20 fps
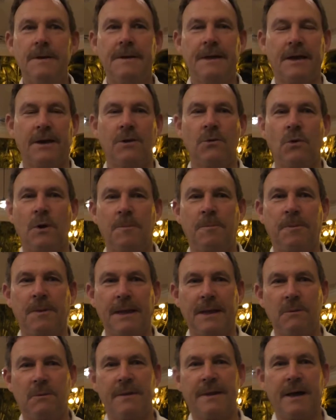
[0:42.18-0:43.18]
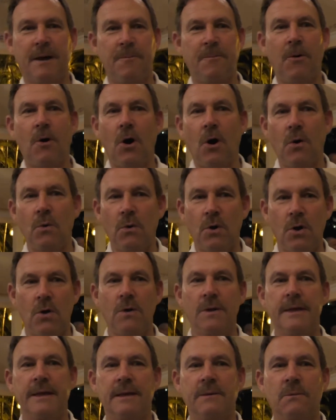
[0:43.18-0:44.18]
Yeah, we played without Paul
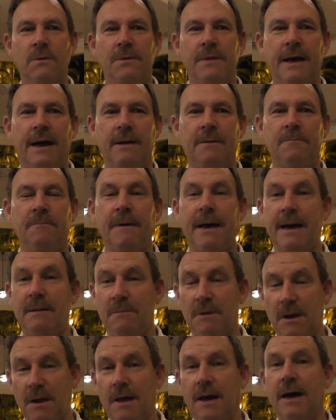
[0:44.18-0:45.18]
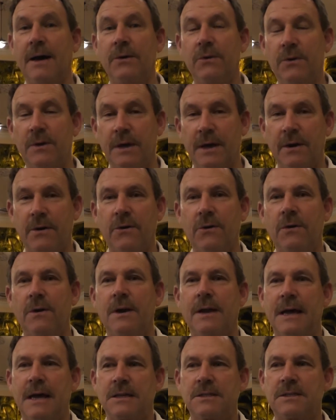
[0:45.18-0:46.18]
Rowley and without Matt Milon, who got
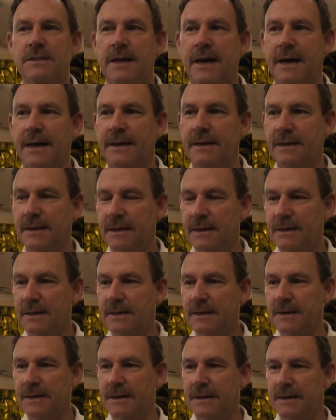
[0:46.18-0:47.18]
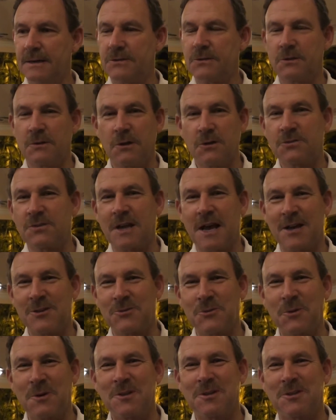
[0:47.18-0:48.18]
hurt last night. Uh, so those
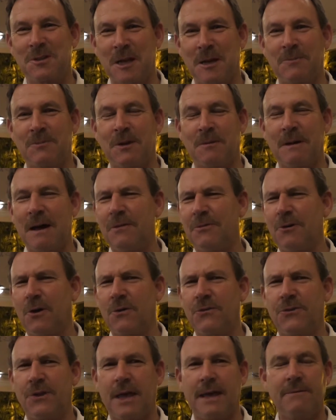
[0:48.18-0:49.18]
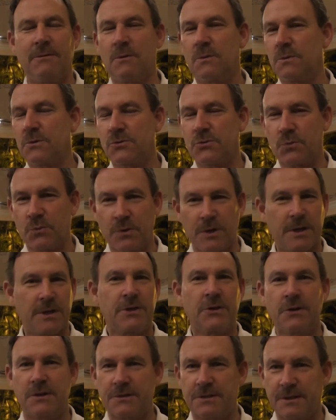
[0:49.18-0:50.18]
guys really stepped up. I thought David was
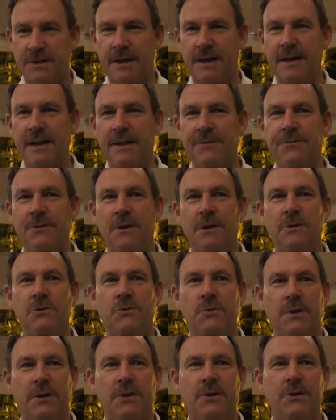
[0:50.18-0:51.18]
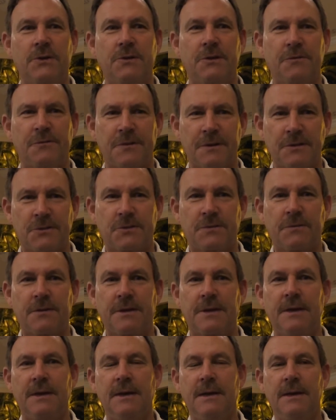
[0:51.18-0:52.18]
really good tonight. I thought he was really good
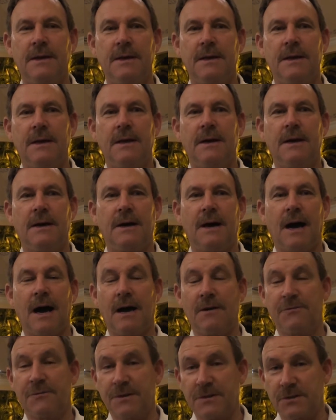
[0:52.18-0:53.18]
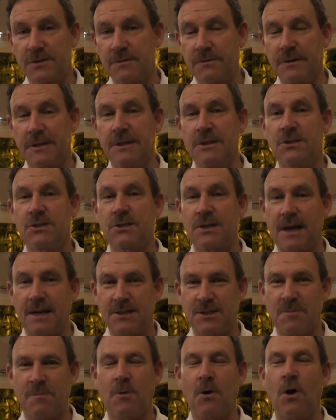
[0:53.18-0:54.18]
defensively. Uh, offensively, he
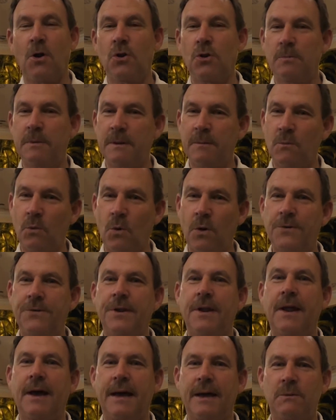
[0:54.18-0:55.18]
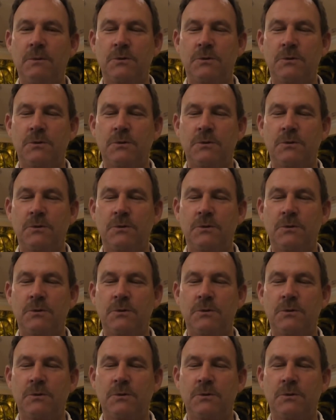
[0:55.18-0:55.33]
shot the ball a little bit more tonight,